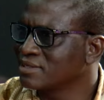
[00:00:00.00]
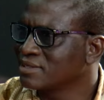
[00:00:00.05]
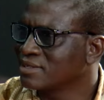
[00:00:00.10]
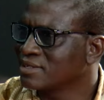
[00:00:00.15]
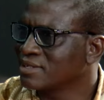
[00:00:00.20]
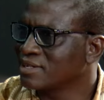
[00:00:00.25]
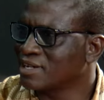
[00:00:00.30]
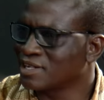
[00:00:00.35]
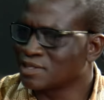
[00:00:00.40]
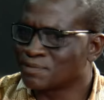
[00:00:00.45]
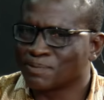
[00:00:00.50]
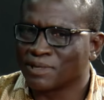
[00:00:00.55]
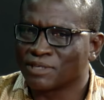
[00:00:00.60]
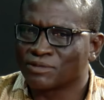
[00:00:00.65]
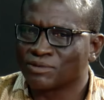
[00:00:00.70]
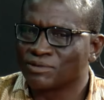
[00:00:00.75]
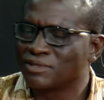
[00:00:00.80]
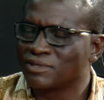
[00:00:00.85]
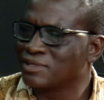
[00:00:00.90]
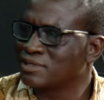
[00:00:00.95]
as part
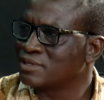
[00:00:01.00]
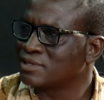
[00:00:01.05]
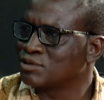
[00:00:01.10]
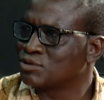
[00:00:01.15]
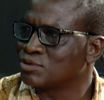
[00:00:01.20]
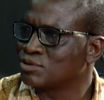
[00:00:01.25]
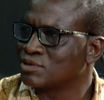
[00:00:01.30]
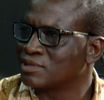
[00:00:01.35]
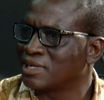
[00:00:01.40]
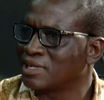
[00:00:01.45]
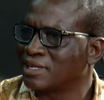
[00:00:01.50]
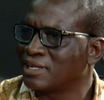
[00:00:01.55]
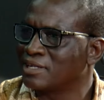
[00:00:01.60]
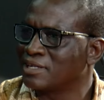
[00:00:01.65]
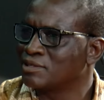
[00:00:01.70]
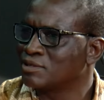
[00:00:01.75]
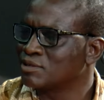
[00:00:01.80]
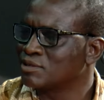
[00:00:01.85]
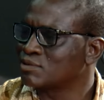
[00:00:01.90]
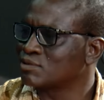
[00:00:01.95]
of these issues that
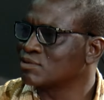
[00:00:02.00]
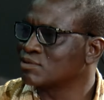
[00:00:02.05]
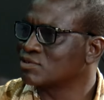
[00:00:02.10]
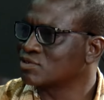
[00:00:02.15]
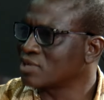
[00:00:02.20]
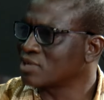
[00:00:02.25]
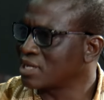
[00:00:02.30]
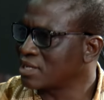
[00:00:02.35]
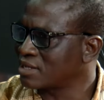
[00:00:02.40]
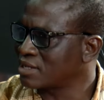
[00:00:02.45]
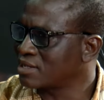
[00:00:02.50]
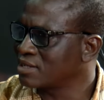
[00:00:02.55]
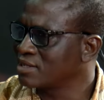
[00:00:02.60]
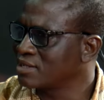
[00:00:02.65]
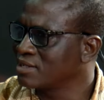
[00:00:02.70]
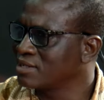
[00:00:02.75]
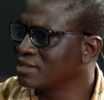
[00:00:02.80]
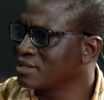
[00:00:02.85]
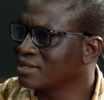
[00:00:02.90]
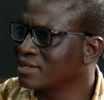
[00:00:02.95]
led us to strike.
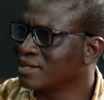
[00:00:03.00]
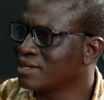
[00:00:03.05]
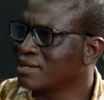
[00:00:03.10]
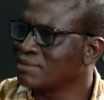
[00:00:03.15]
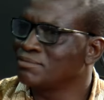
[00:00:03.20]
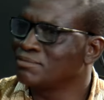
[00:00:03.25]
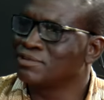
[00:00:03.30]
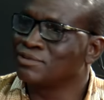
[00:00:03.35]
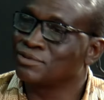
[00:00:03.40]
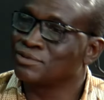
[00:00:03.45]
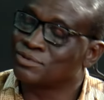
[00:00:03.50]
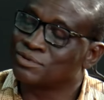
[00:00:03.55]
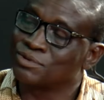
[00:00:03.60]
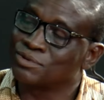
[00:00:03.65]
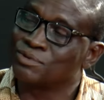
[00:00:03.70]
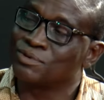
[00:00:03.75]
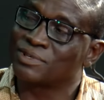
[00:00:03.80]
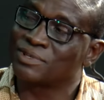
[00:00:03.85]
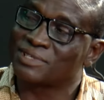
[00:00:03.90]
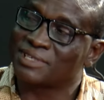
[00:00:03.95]
been issued.
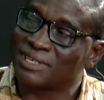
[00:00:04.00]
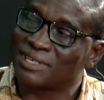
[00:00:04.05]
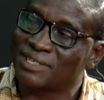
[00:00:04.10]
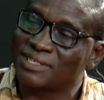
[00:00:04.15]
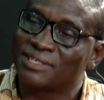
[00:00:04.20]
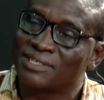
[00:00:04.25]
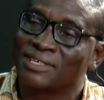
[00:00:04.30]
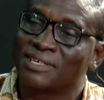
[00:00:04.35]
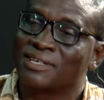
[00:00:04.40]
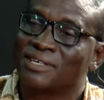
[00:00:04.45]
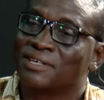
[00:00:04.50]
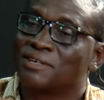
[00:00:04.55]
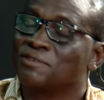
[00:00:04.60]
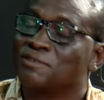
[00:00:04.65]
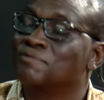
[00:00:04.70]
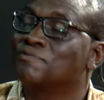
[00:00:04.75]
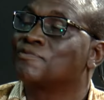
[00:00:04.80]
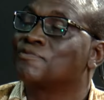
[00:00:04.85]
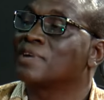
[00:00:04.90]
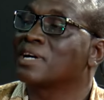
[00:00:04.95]
was said,
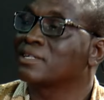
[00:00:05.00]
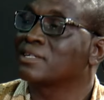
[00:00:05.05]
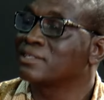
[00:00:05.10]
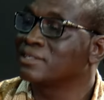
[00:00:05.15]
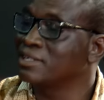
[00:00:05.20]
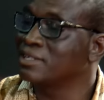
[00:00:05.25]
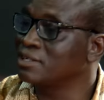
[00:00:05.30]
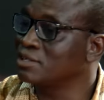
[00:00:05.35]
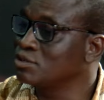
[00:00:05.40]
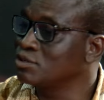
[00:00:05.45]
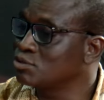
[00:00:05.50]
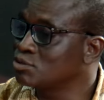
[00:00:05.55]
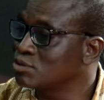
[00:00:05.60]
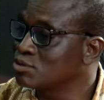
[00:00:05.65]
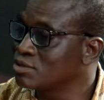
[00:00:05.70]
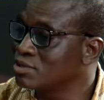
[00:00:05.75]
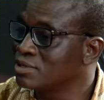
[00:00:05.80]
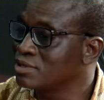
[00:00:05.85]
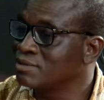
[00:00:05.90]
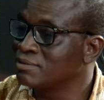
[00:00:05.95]
in fact, the issue
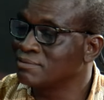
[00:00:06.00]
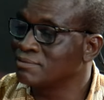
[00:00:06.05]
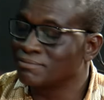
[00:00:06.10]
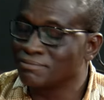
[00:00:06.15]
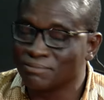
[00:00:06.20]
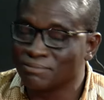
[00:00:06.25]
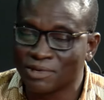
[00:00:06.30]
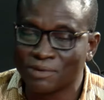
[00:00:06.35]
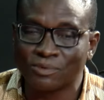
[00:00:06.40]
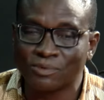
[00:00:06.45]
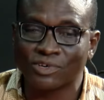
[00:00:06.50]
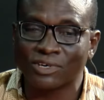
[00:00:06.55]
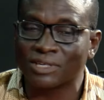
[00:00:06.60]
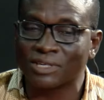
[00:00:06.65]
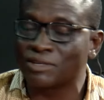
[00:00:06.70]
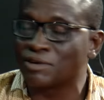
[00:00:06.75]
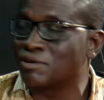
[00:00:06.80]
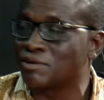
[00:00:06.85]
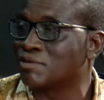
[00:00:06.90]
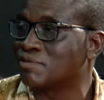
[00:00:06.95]
in
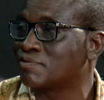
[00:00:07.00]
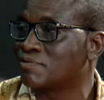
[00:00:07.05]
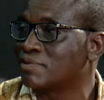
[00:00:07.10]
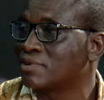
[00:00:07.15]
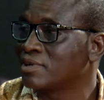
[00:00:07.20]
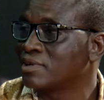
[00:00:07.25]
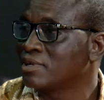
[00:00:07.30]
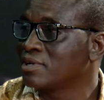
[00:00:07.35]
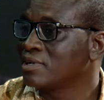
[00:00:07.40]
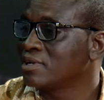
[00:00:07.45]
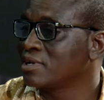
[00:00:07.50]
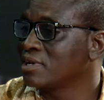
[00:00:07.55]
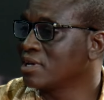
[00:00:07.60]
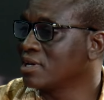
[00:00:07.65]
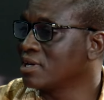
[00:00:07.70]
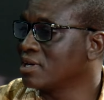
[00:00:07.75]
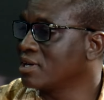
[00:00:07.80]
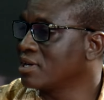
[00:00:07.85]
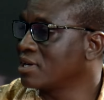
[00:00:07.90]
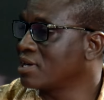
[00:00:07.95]
memorandum of
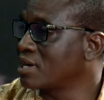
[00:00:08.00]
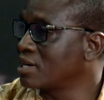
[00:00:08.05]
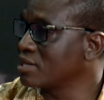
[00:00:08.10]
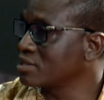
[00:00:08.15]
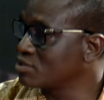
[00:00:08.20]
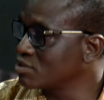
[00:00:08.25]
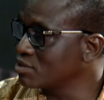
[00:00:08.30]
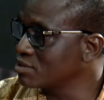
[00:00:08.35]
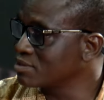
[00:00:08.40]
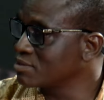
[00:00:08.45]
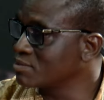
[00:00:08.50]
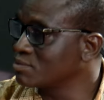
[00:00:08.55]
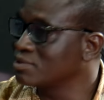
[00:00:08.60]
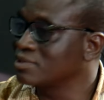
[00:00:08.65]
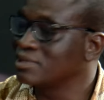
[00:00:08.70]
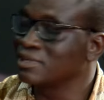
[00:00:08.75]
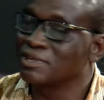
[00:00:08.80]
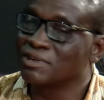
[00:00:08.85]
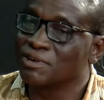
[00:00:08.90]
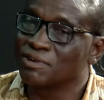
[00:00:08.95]
uh, actions
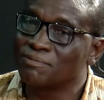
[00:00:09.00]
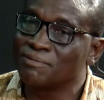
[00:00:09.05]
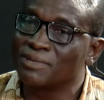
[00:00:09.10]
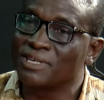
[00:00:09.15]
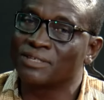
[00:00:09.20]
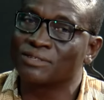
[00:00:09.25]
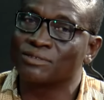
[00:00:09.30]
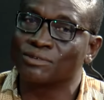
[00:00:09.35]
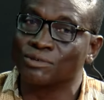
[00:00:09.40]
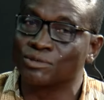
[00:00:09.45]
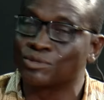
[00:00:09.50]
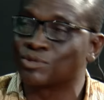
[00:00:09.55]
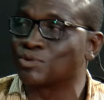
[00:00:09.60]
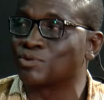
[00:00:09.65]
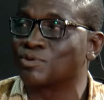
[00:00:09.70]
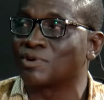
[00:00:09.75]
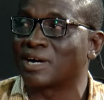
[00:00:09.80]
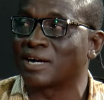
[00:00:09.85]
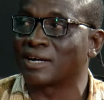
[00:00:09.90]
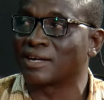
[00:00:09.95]
with the government
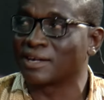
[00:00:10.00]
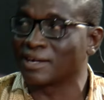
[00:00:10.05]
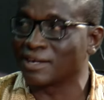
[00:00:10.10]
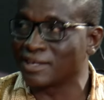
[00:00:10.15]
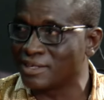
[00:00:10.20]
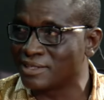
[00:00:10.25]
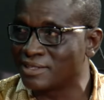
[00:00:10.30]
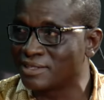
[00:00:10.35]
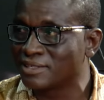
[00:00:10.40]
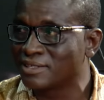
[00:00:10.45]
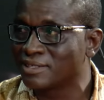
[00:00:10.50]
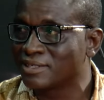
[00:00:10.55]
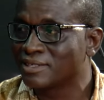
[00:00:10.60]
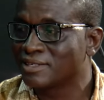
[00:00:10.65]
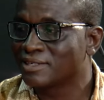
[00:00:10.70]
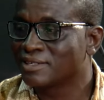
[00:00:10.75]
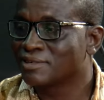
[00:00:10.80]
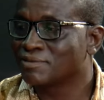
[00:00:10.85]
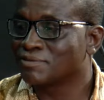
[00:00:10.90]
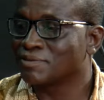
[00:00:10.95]
also agreed
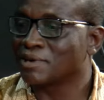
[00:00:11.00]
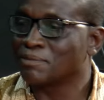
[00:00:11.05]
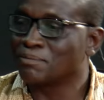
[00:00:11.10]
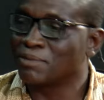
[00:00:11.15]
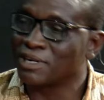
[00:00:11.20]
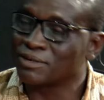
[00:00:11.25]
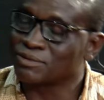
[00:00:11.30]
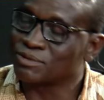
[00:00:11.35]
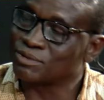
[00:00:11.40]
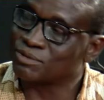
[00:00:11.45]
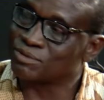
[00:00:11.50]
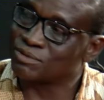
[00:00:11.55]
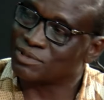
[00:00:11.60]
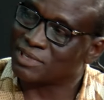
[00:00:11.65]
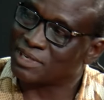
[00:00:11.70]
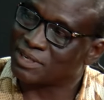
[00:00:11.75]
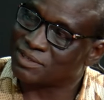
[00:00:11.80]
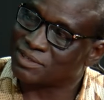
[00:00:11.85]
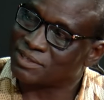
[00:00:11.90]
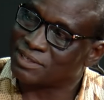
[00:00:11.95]
far back to
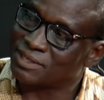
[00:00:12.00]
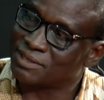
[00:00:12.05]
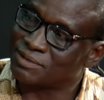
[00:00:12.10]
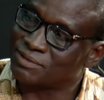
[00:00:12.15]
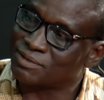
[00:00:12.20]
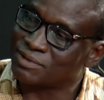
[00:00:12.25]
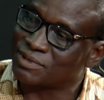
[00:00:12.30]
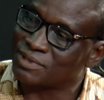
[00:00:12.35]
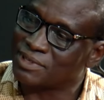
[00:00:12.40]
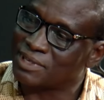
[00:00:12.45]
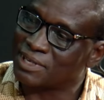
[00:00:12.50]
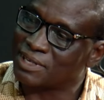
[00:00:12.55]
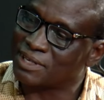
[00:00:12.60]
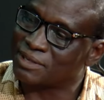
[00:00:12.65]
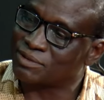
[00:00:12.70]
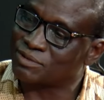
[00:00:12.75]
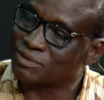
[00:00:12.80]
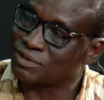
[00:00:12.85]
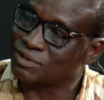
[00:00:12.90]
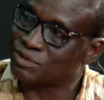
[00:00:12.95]

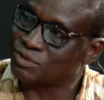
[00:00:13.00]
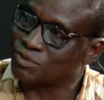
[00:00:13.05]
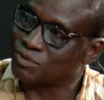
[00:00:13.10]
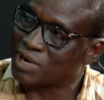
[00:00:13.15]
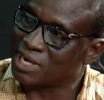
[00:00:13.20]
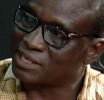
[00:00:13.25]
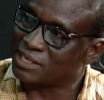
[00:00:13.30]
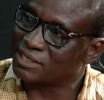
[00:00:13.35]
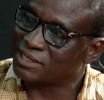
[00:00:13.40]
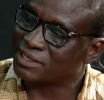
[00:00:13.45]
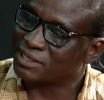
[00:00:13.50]
2021, uh,